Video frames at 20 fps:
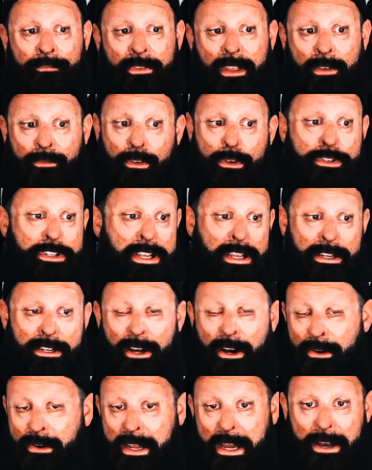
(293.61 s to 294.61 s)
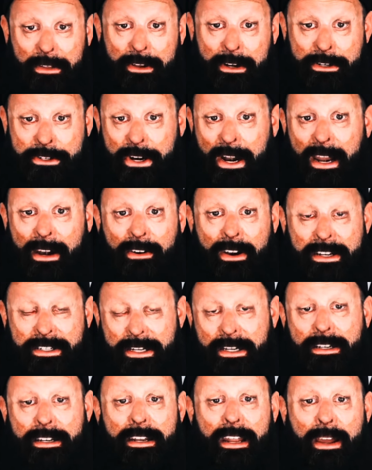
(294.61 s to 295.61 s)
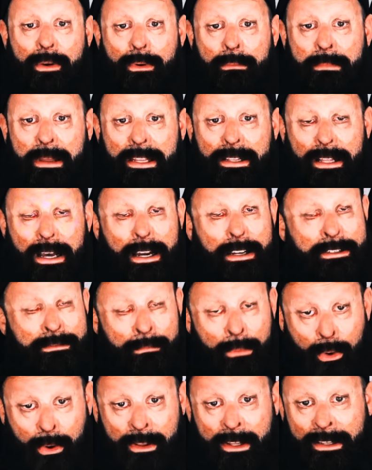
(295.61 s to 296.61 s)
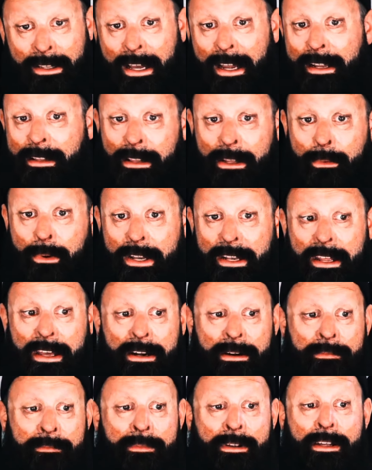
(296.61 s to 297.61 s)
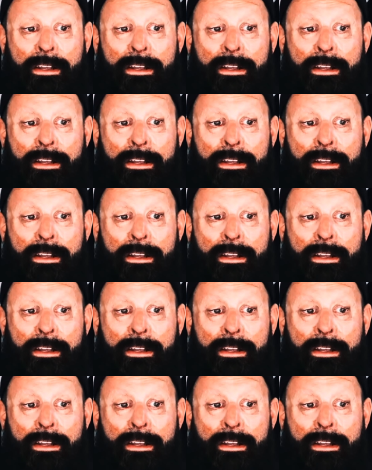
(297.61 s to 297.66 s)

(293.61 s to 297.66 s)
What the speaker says: If you see a donk out there drag racing today with beadlocks, more than likely we did them.